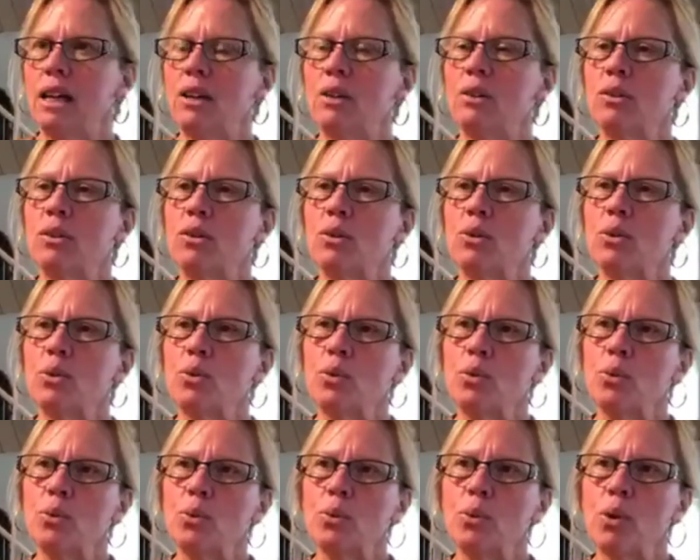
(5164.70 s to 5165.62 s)
And
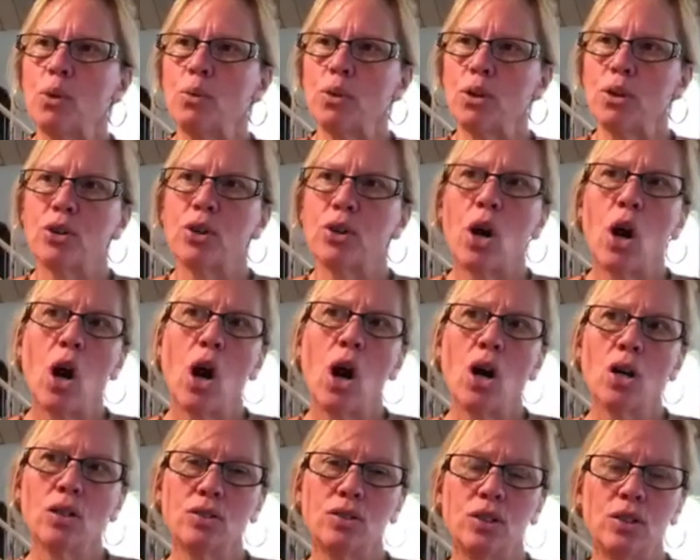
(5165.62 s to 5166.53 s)
what we are
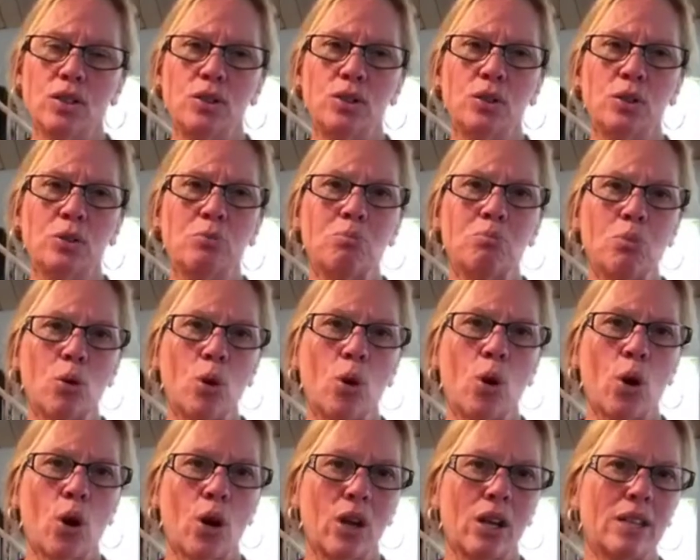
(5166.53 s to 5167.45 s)
called to do
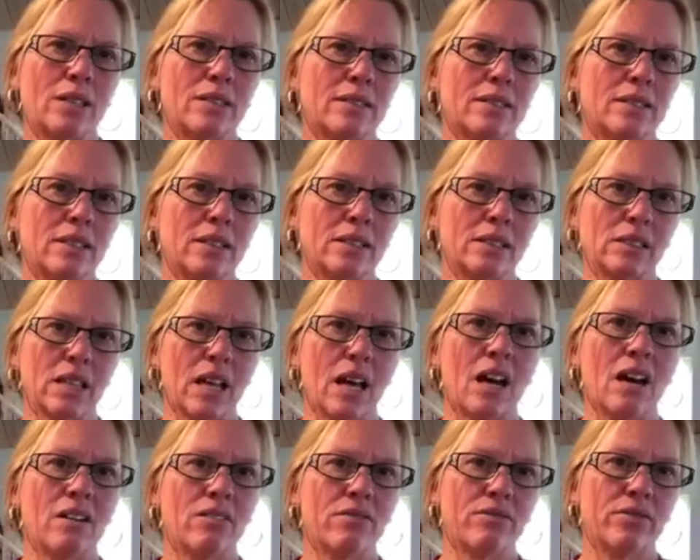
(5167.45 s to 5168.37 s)
more is to
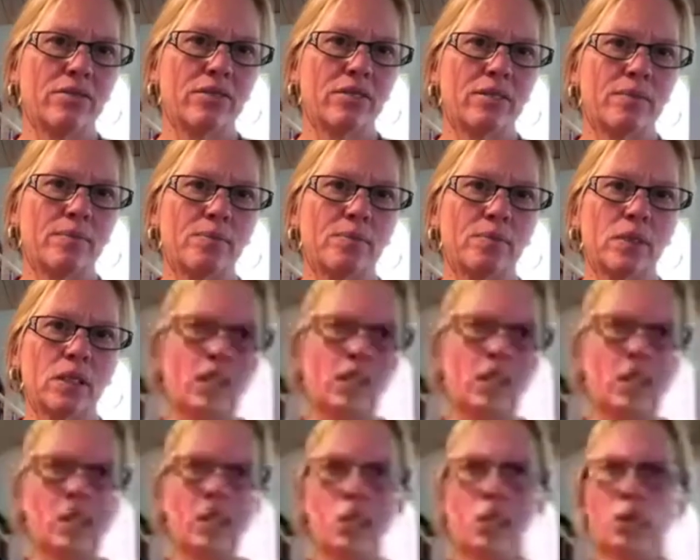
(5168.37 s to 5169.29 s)
love.
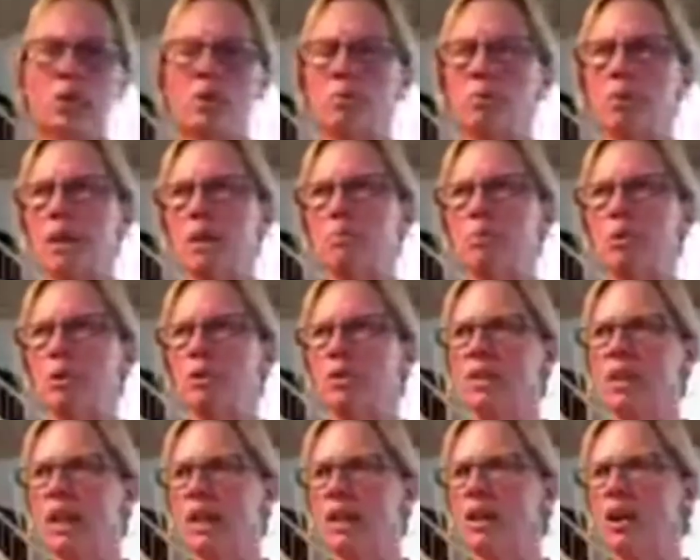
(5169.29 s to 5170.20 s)
You know, with
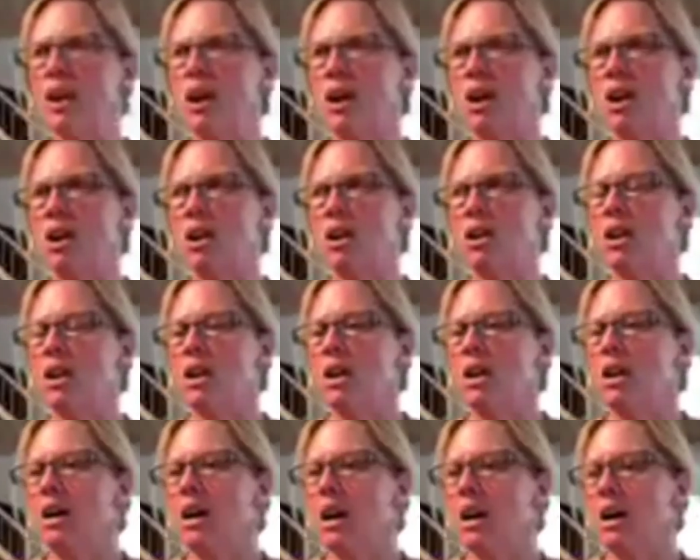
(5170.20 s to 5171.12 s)
people that are,
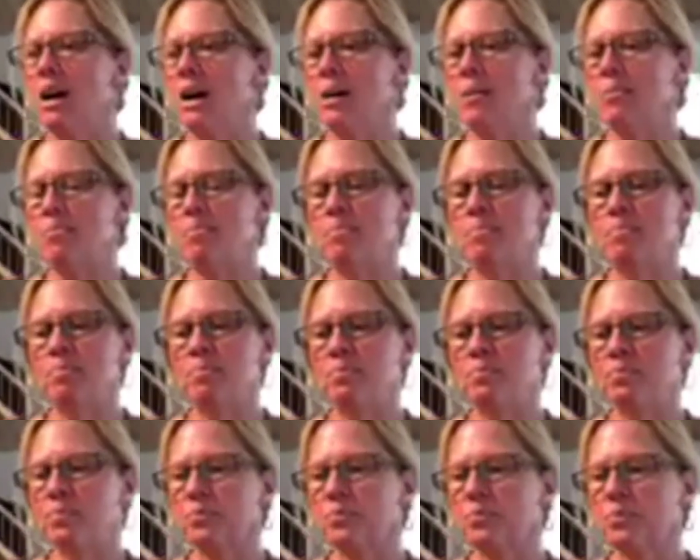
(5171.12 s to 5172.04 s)
um,
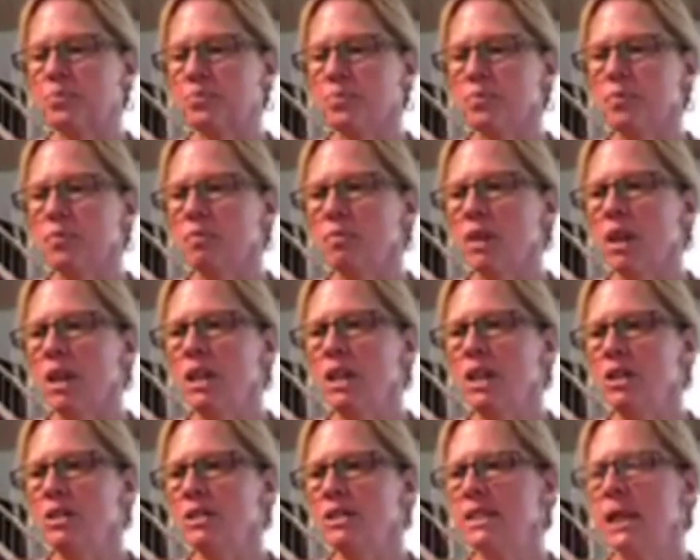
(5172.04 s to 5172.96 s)

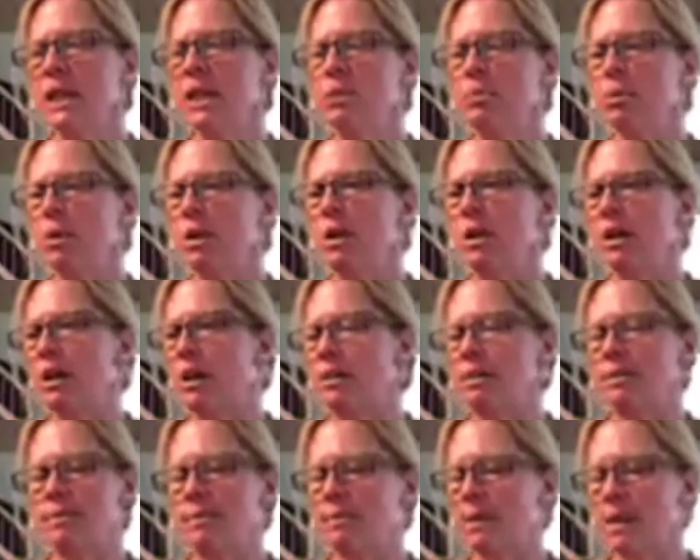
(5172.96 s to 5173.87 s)
you know, celebrate,
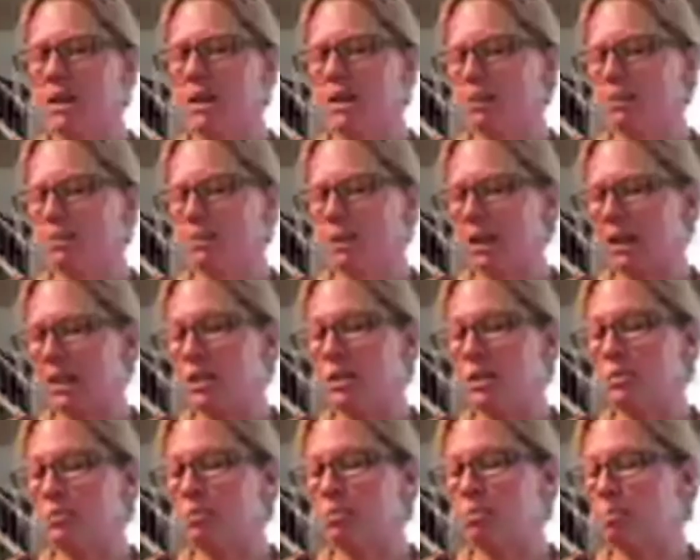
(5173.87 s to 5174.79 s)
uh, uh,
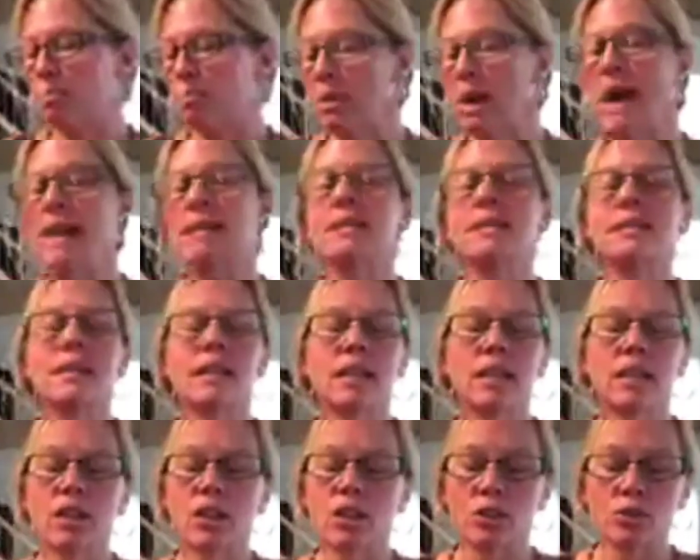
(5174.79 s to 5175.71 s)
ex
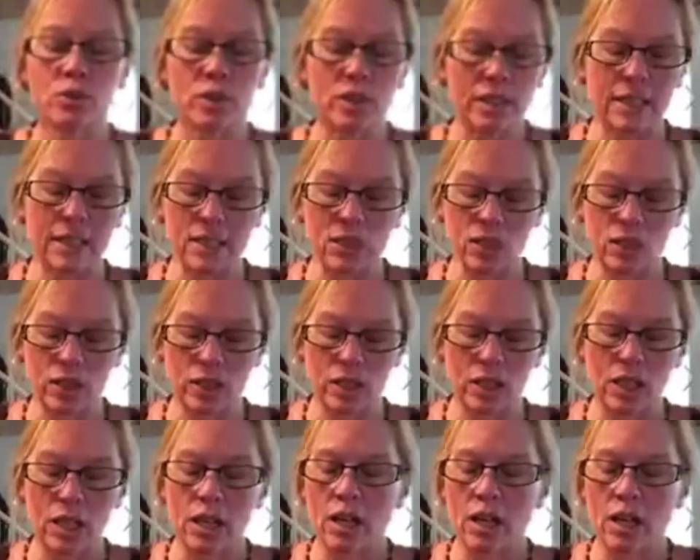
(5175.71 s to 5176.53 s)
practicing another religion,